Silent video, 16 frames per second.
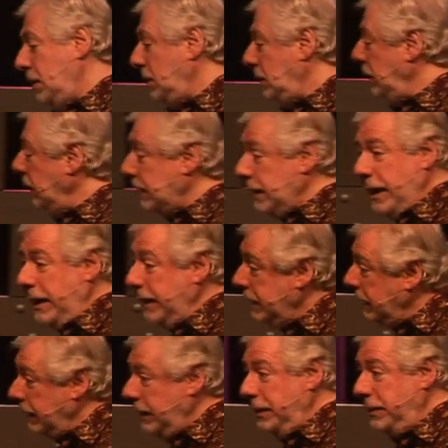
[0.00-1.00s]
you can't
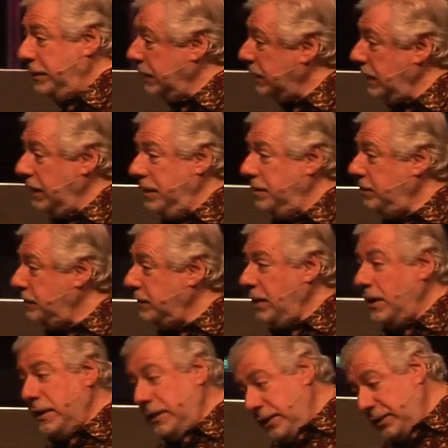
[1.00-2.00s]
get into the kingdom of
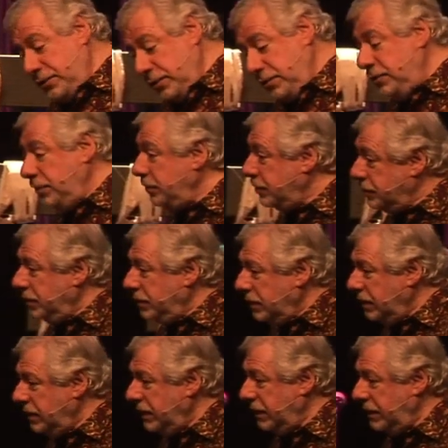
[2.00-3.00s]
God unless you do
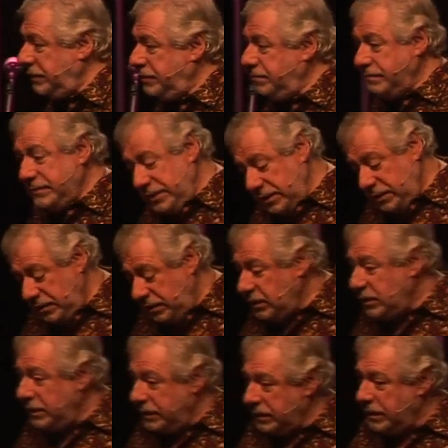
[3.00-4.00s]
certain things. you
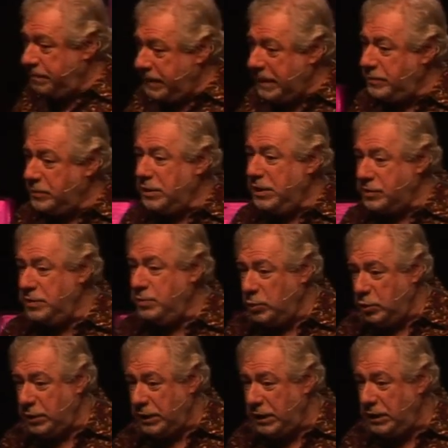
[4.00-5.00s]
you, got to get baptized in
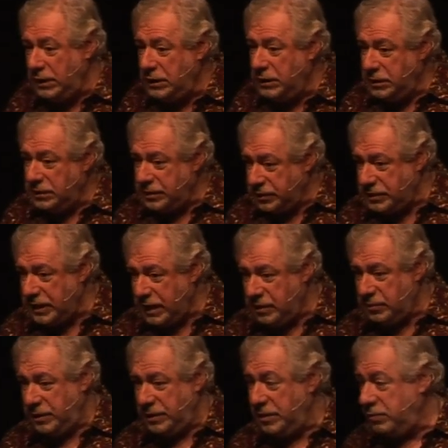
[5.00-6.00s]
water to
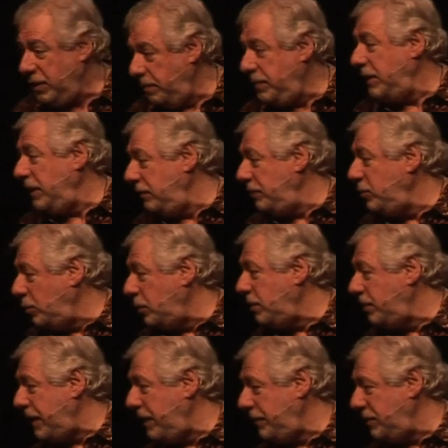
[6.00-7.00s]
start with. And we believe in water
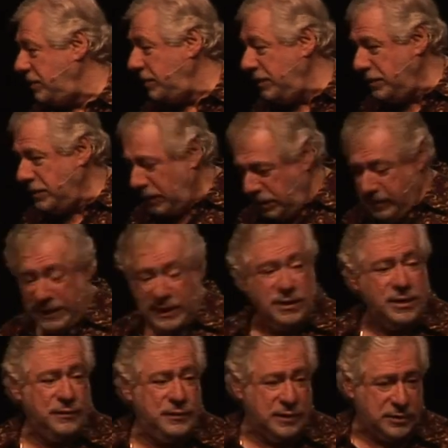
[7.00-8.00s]
baptism. He didn't say you better get
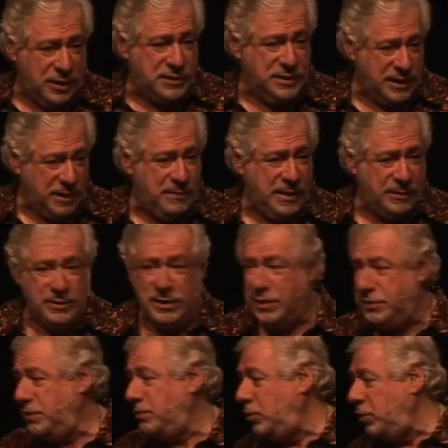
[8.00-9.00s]
off the cross and get
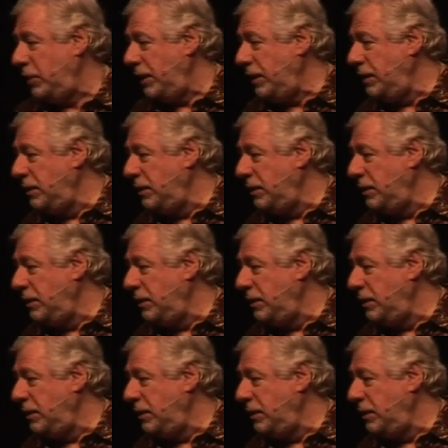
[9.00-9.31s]
baptized in water.